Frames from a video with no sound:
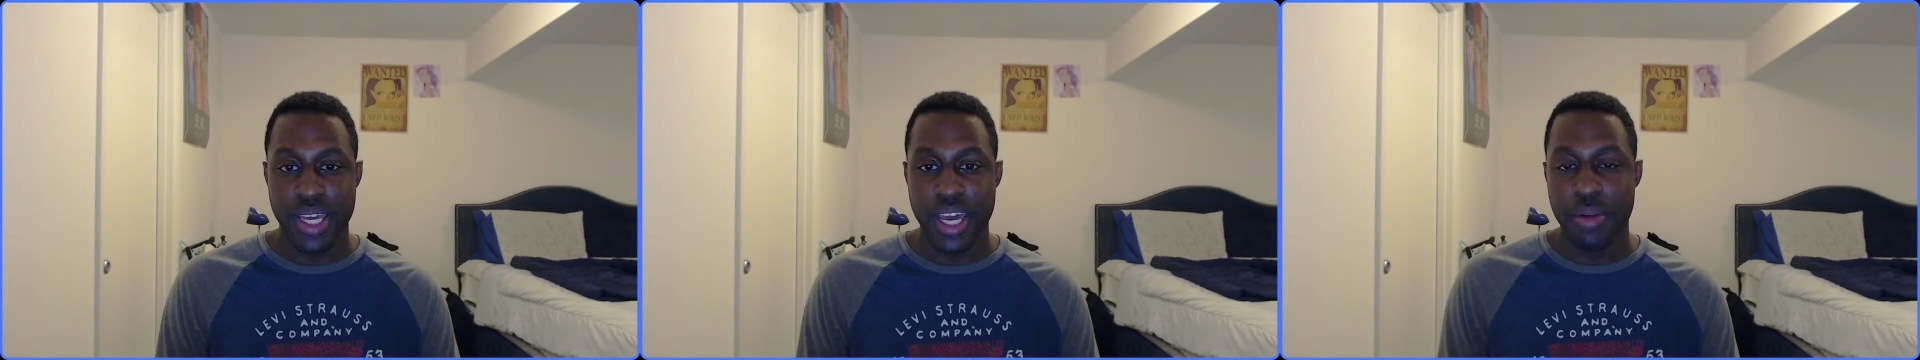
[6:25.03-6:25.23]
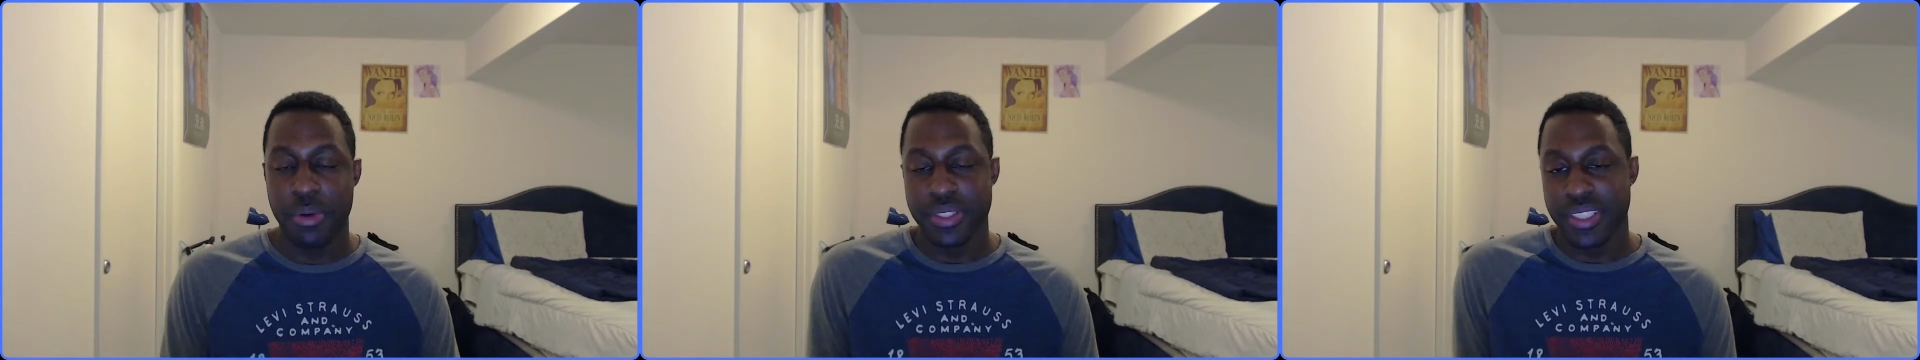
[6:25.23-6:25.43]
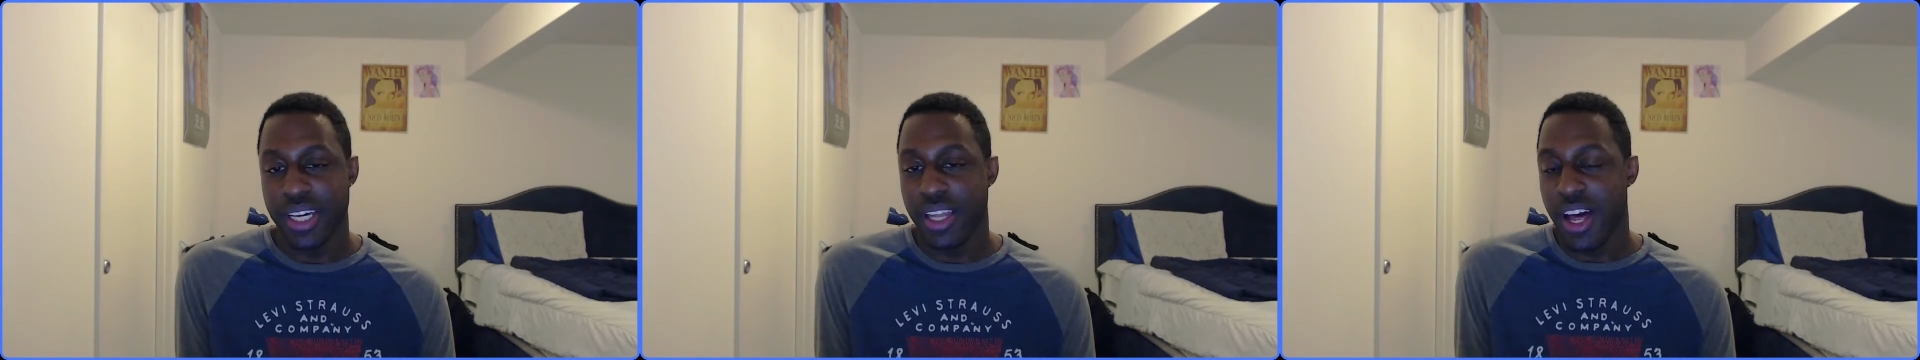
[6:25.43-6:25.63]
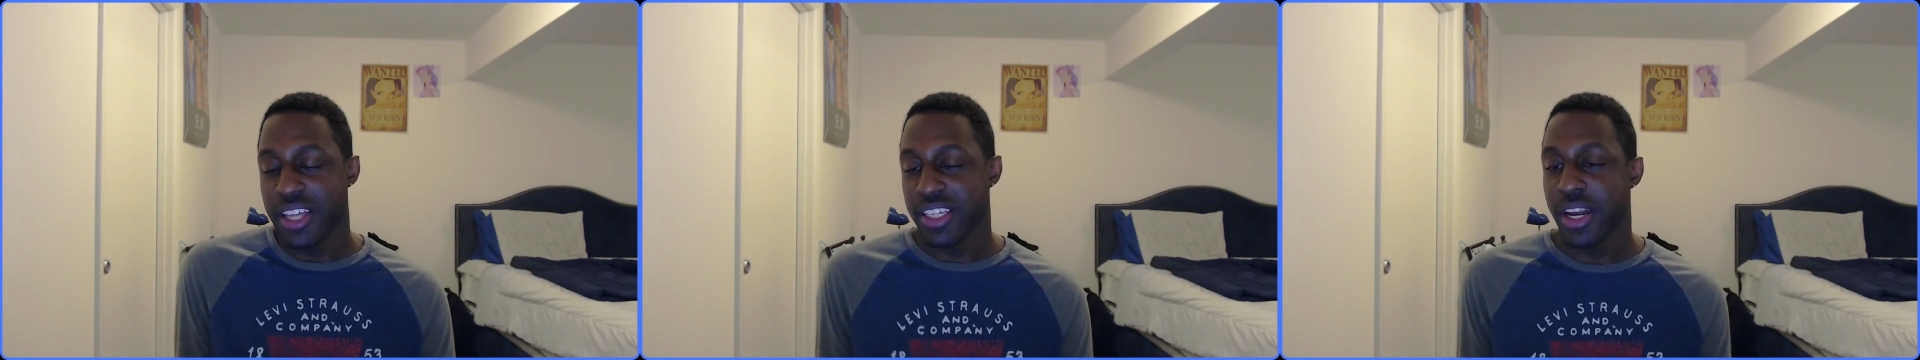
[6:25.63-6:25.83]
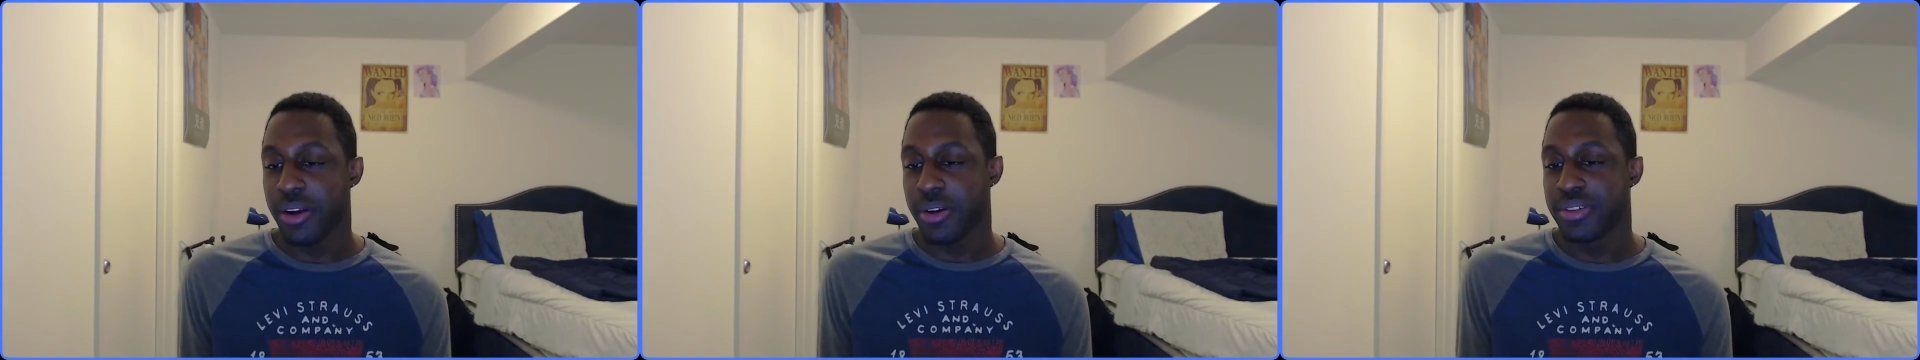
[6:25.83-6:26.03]
And once again, a
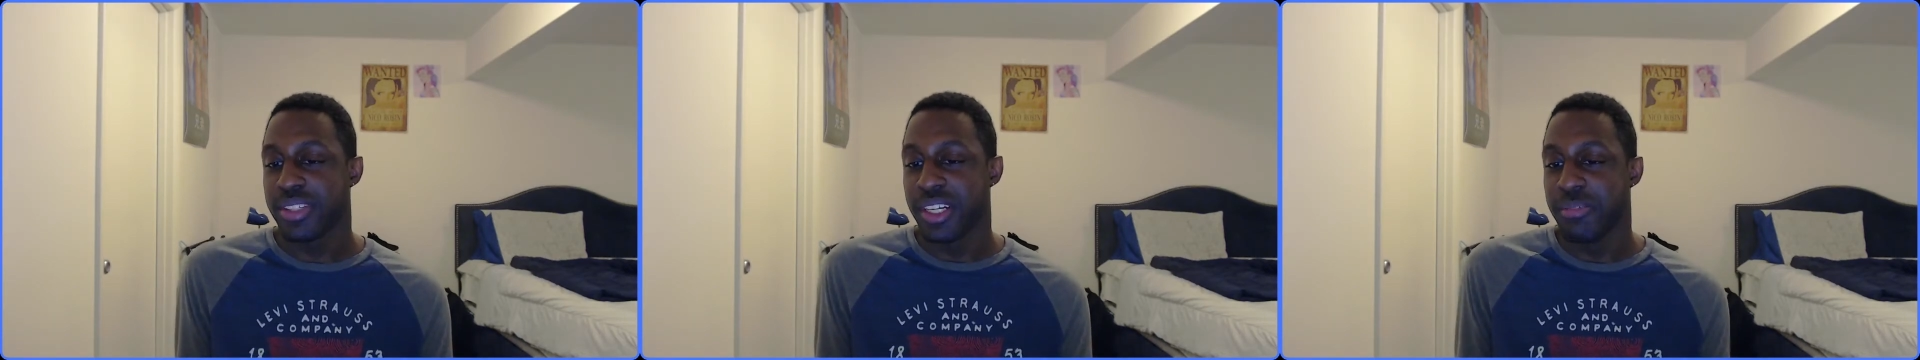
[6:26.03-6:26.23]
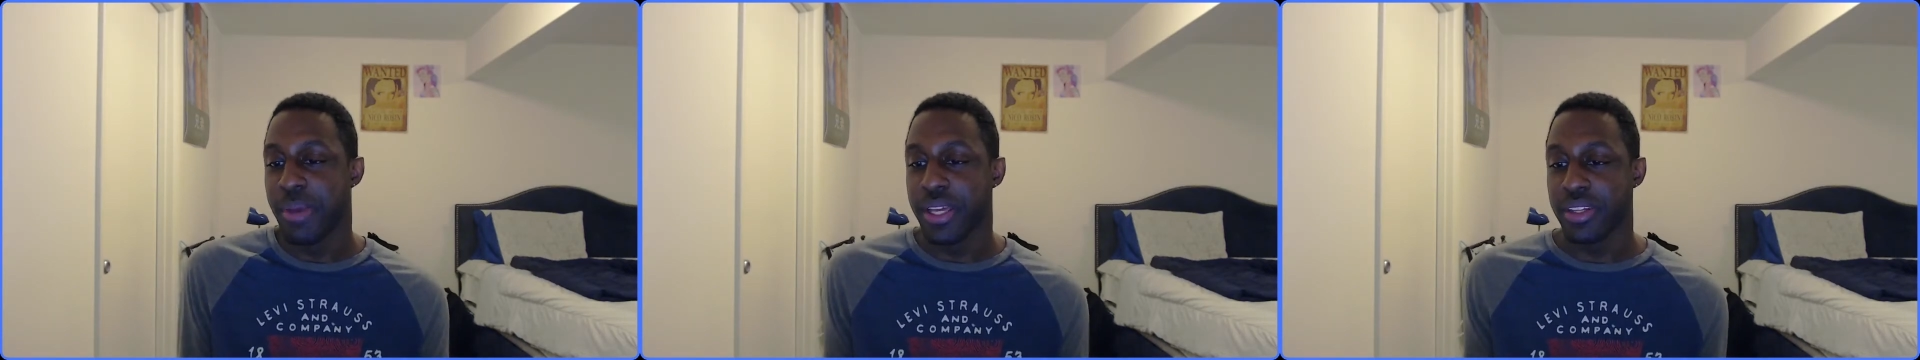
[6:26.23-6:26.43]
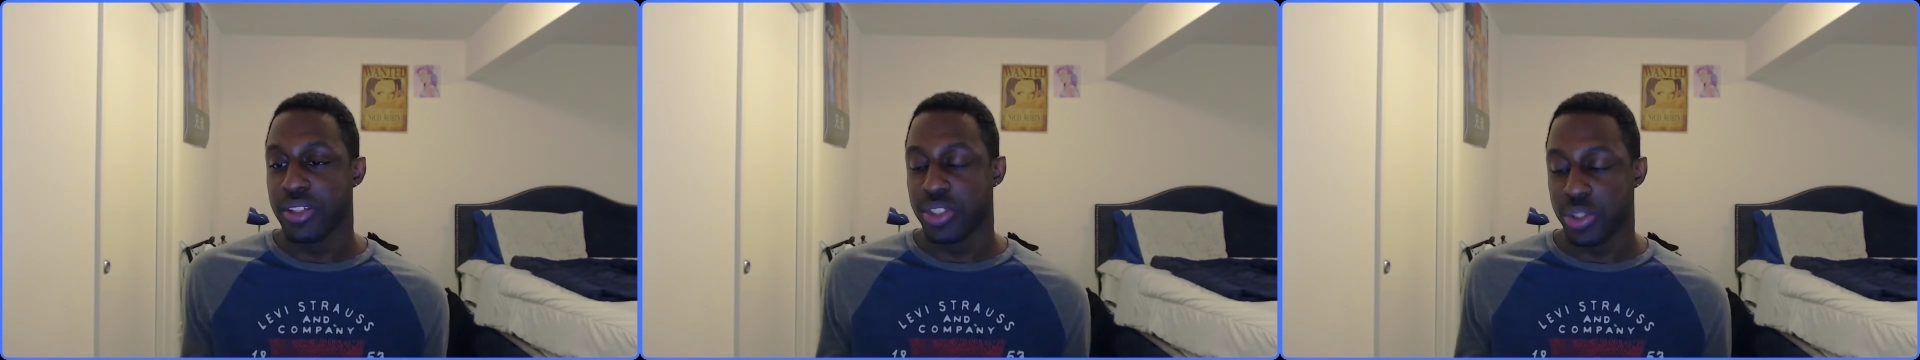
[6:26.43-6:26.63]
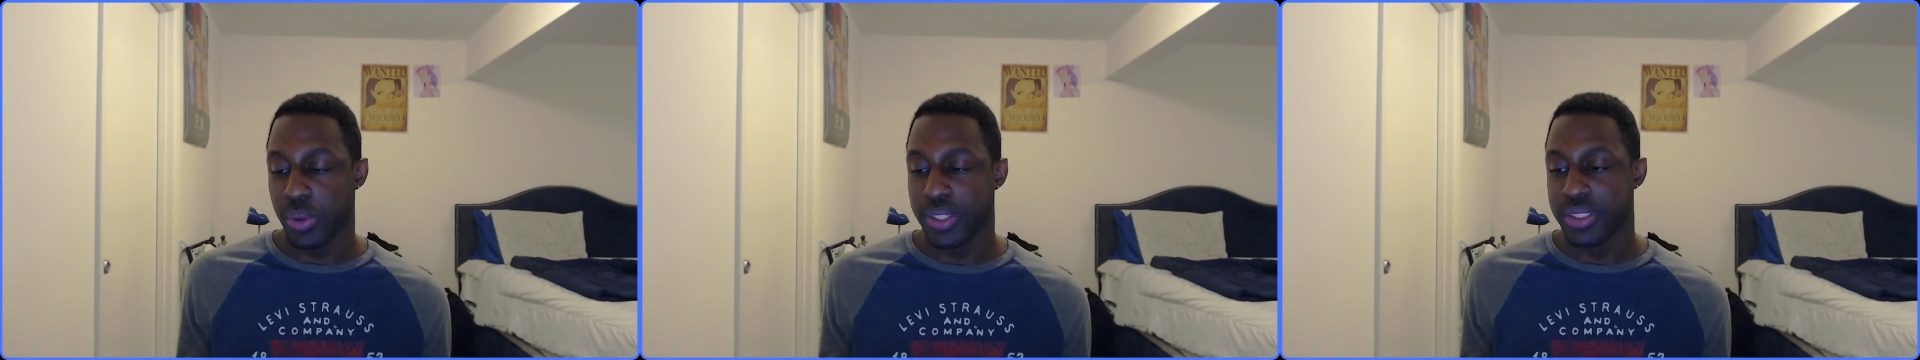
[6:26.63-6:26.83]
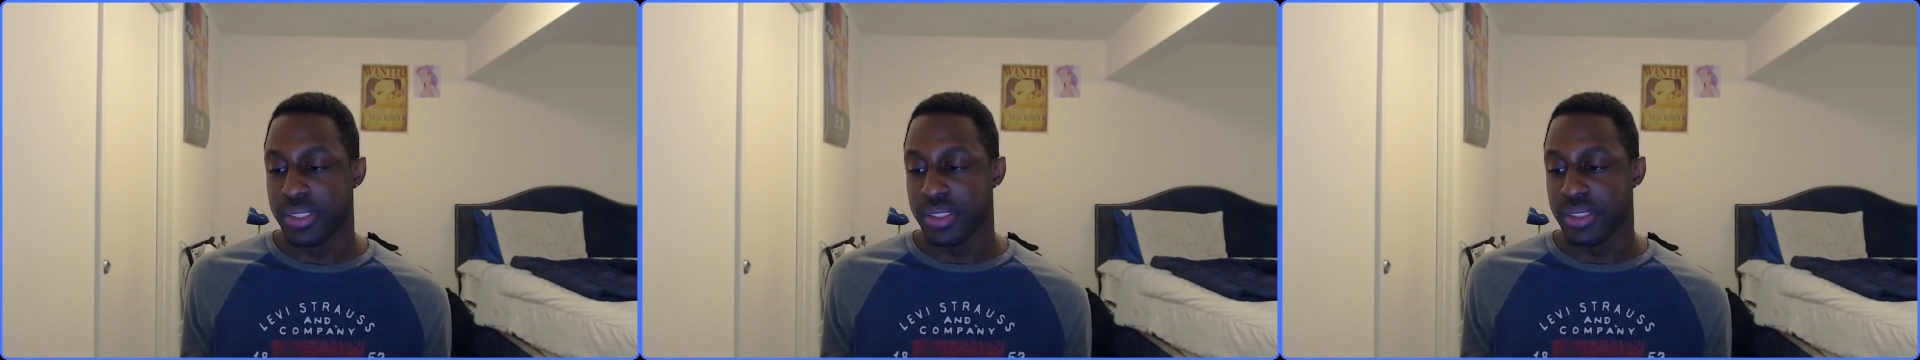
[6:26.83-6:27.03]
lot of characters didn't make these
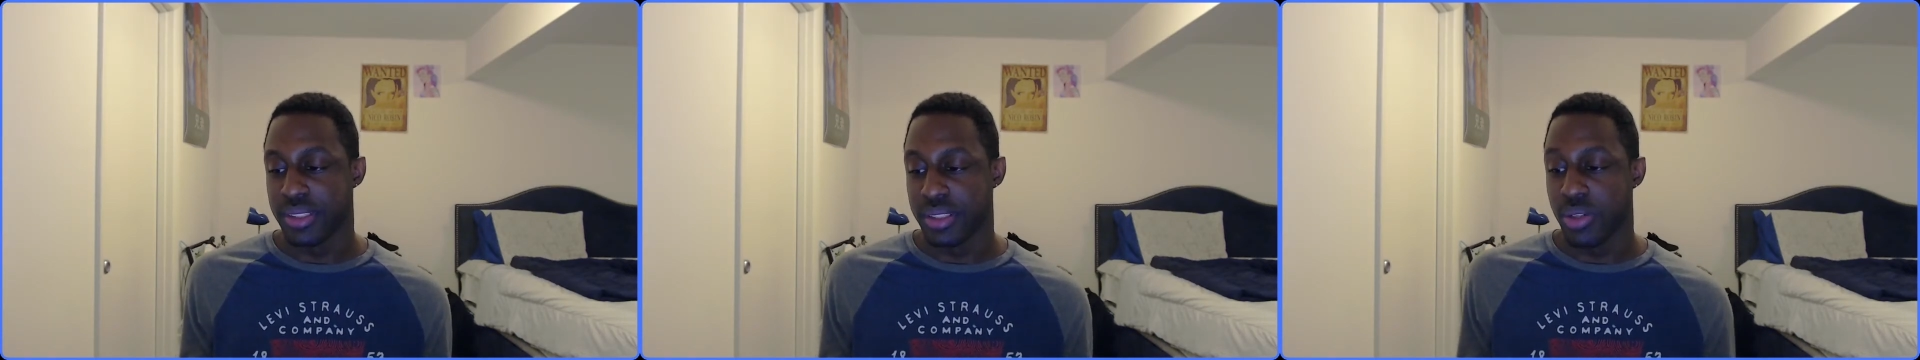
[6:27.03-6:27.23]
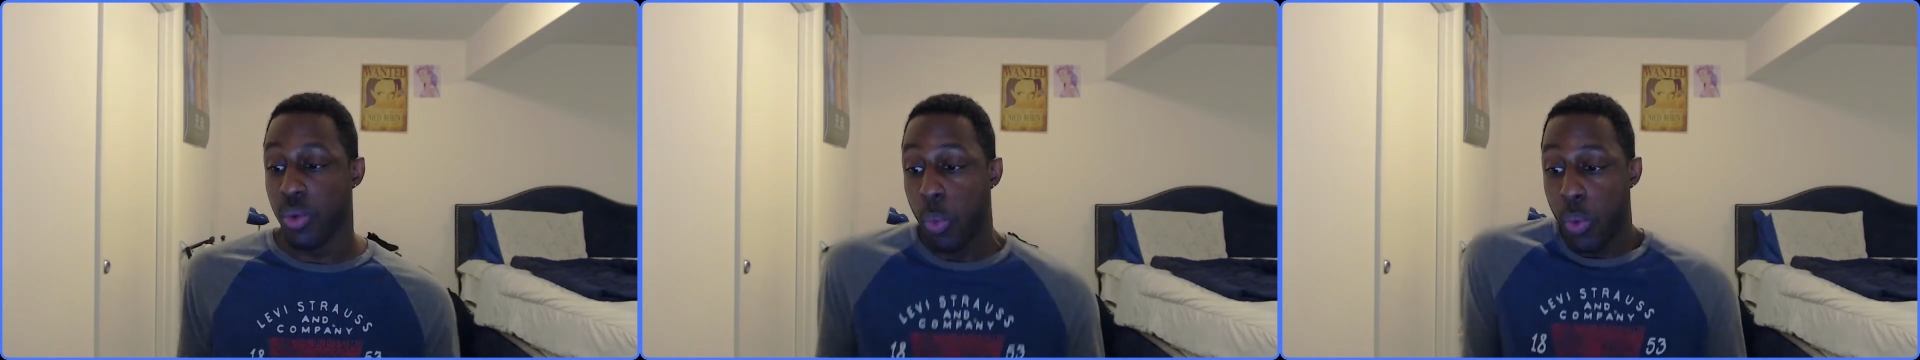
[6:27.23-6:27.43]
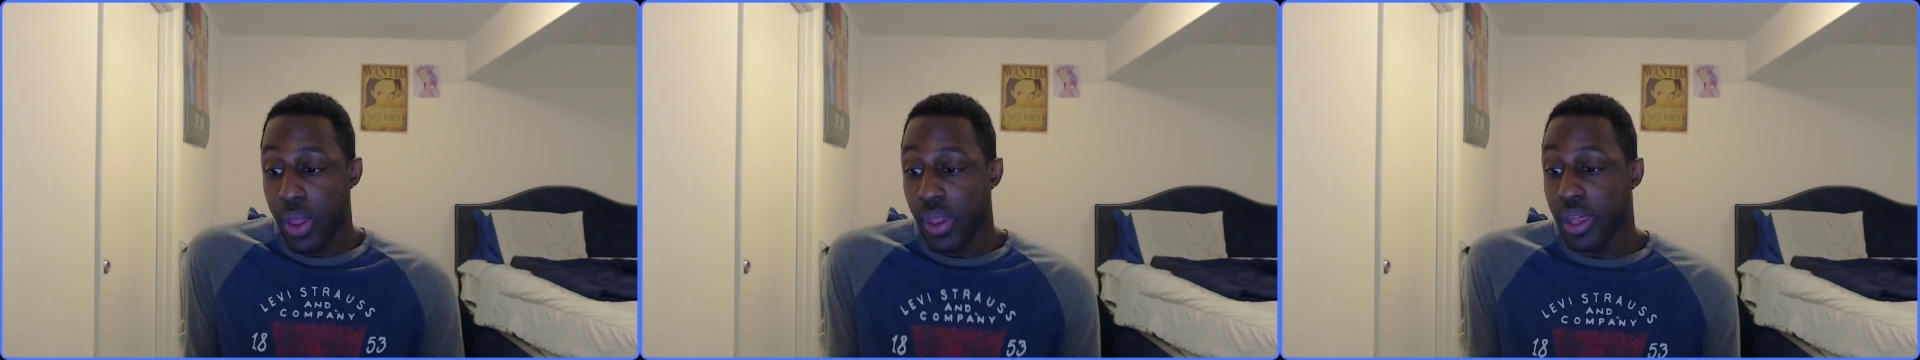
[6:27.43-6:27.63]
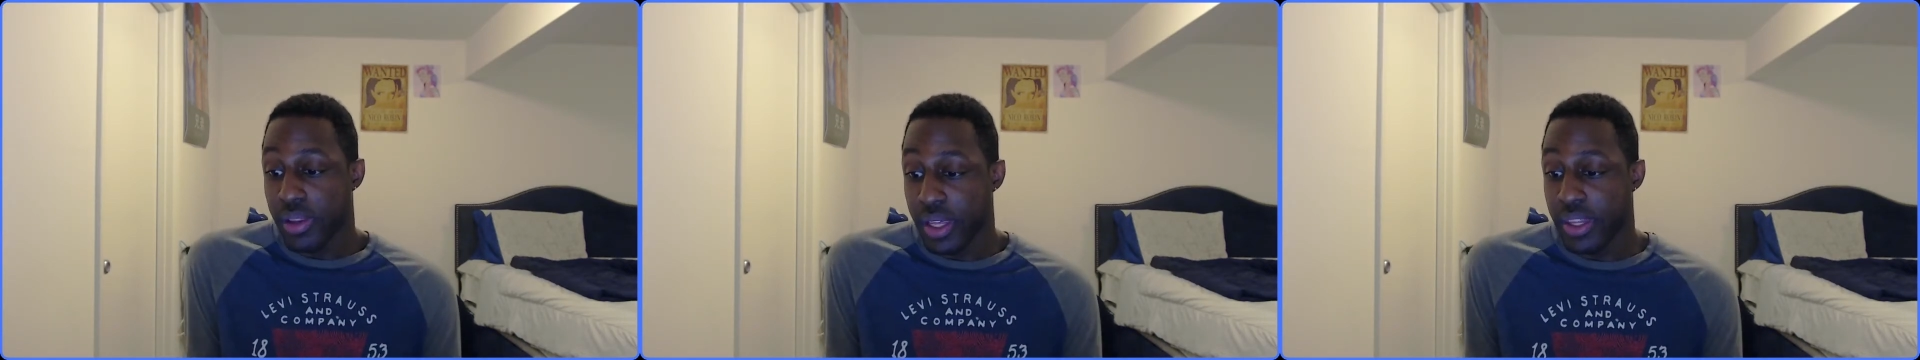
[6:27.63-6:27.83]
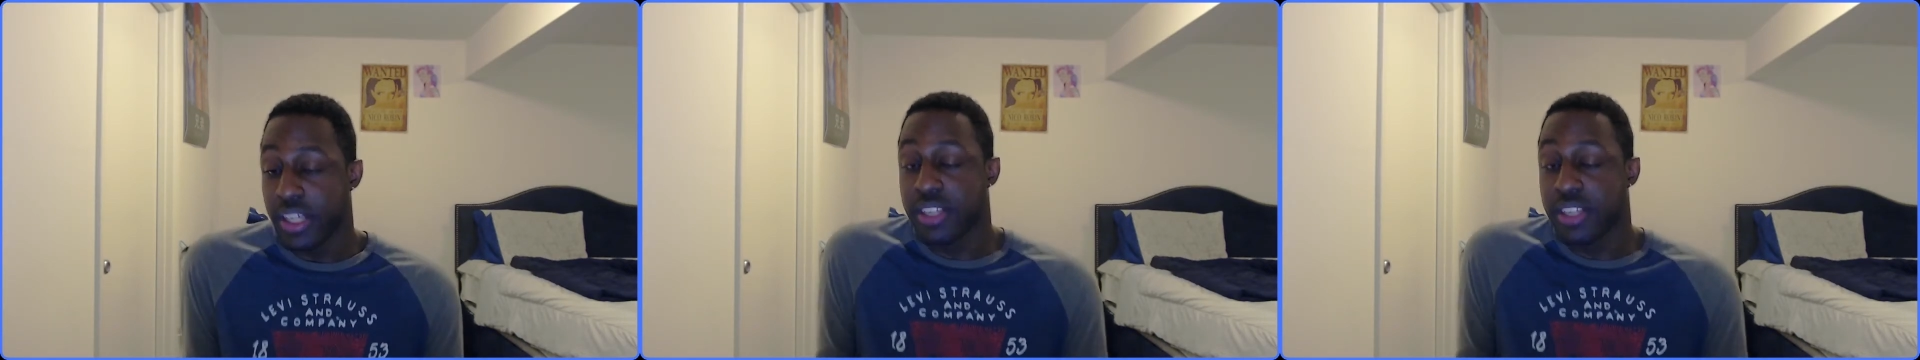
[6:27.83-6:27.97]
choices willingly.